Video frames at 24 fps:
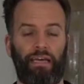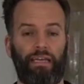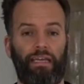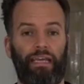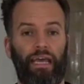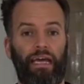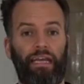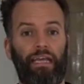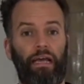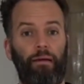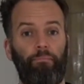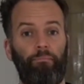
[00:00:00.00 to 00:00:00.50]

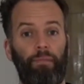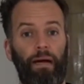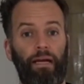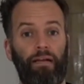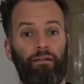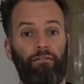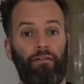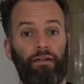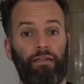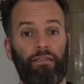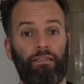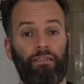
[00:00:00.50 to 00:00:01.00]
getting a
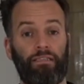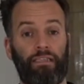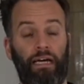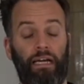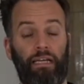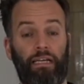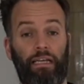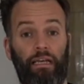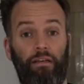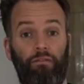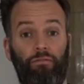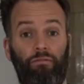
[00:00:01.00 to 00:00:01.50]
better
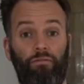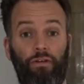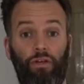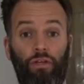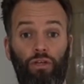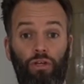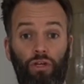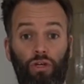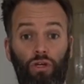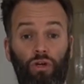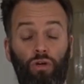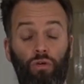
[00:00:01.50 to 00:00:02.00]
understanding for
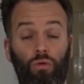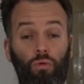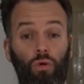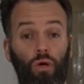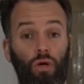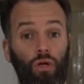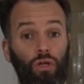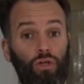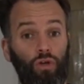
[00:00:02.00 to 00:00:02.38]
you,